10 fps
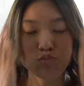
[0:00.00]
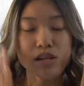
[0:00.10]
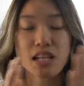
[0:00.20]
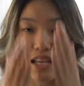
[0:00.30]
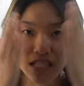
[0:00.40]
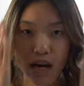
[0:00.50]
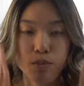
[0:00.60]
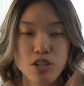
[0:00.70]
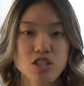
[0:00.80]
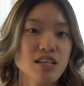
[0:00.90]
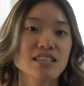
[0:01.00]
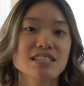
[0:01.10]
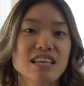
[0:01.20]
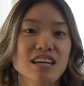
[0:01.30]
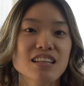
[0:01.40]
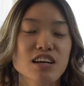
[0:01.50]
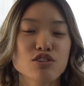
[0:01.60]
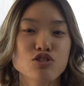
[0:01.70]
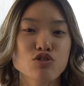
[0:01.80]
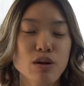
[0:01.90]
realize how much dead skin that
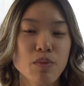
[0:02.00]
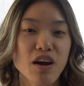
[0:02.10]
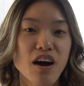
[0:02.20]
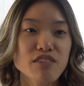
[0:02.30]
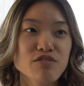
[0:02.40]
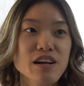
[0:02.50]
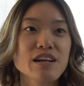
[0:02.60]
you're scraping off,